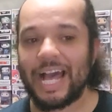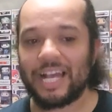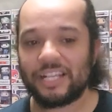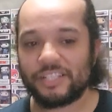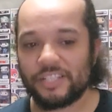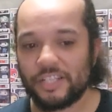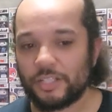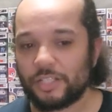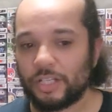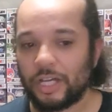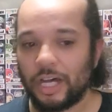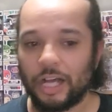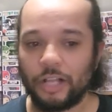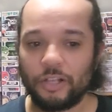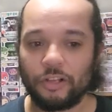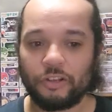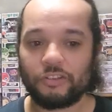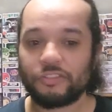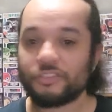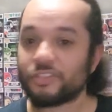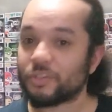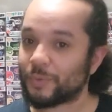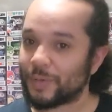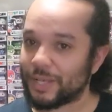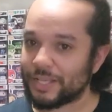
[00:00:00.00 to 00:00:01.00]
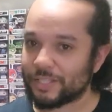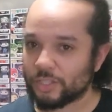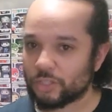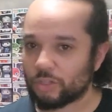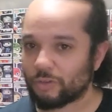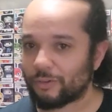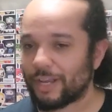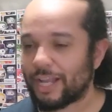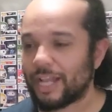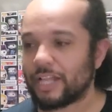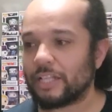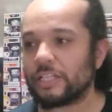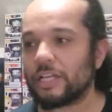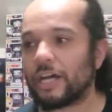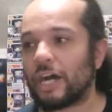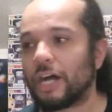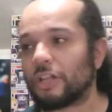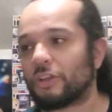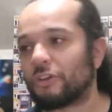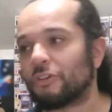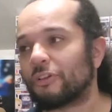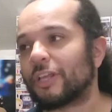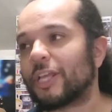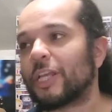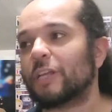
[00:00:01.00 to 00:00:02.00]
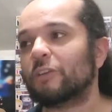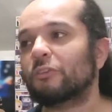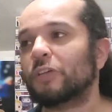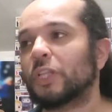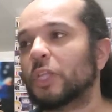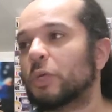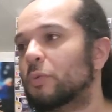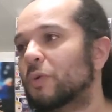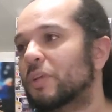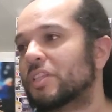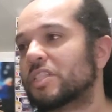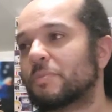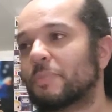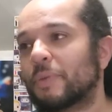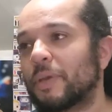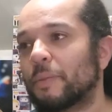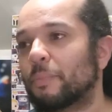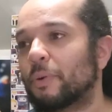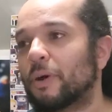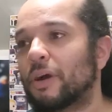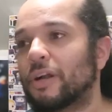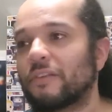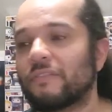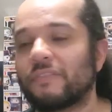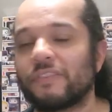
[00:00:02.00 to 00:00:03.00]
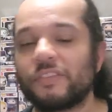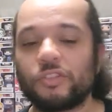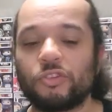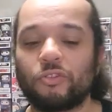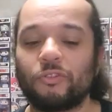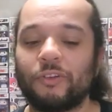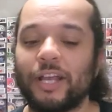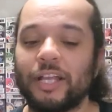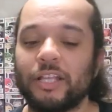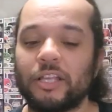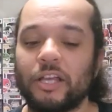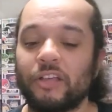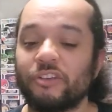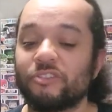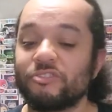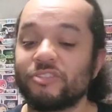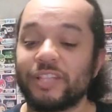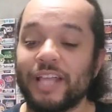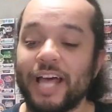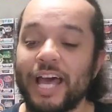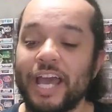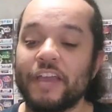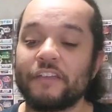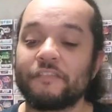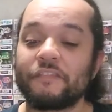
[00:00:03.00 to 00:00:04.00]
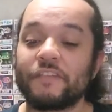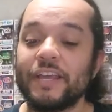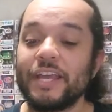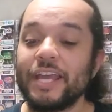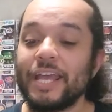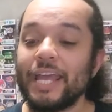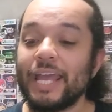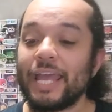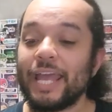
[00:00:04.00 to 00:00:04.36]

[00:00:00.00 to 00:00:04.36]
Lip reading: has a daughter, so he has a granddaughter, and he really wants to be a part of this granddaughter's life.